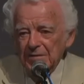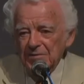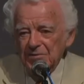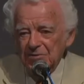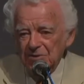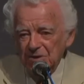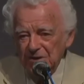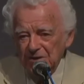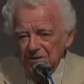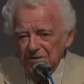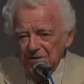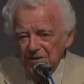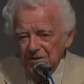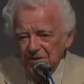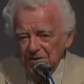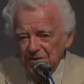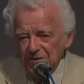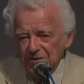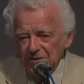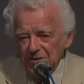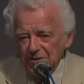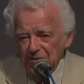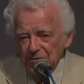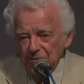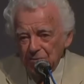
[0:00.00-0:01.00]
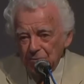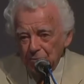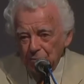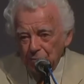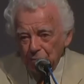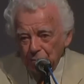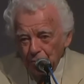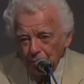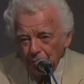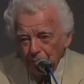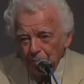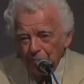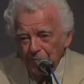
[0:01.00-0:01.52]
Jesus, through
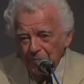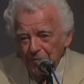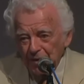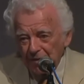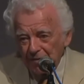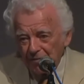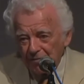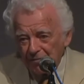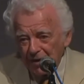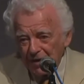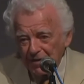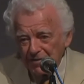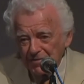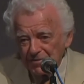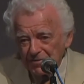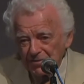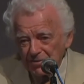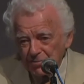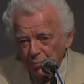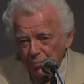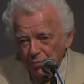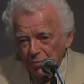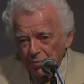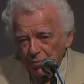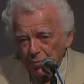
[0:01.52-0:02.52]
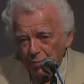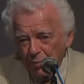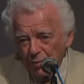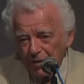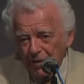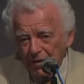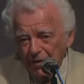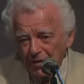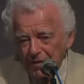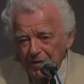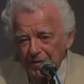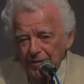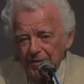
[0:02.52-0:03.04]
whom the Christ would
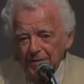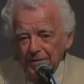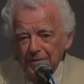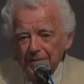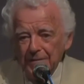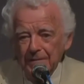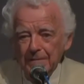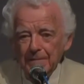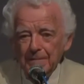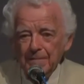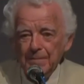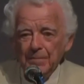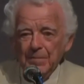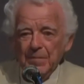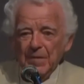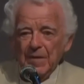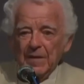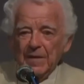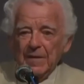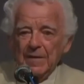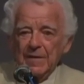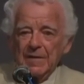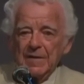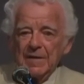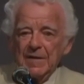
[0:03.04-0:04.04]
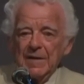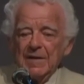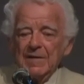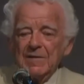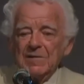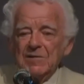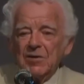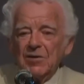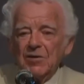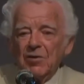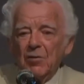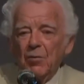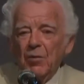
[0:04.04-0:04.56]
work
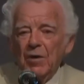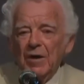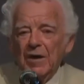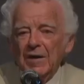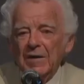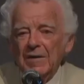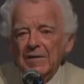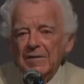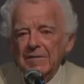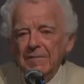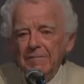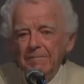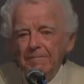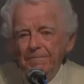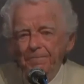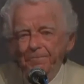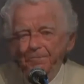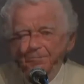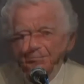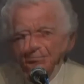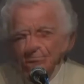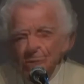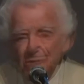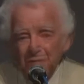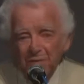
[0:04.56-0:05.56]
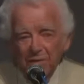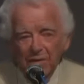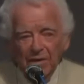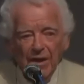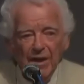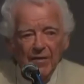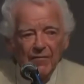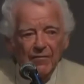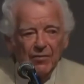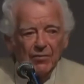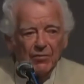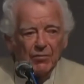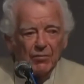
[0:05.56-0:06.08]
into the world.
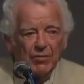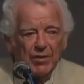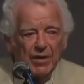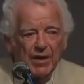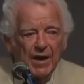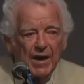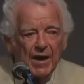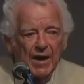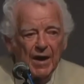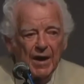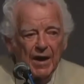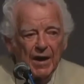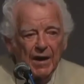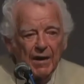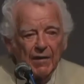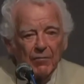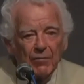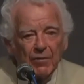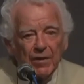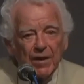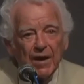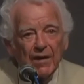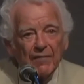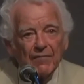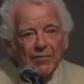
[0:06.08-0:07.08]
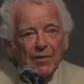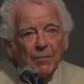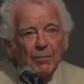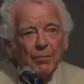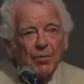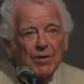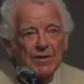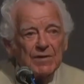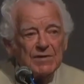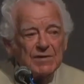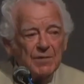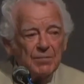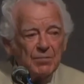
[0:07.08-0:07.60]
Wherever we are, we have the
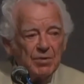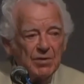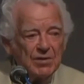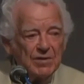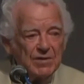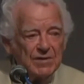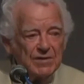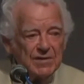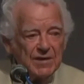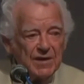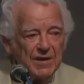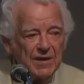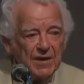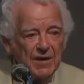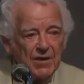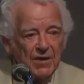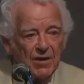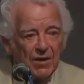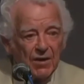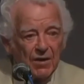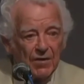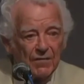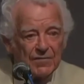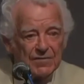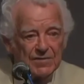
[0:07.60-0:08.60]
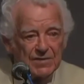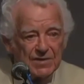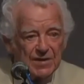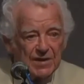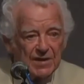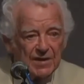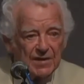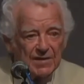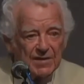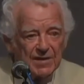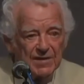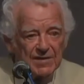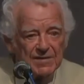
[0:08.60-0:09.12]
possibility of
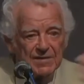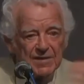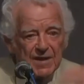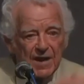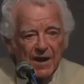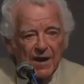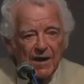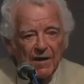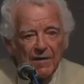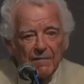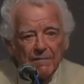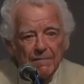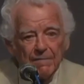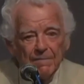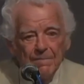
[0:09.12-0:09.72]
seeing the star.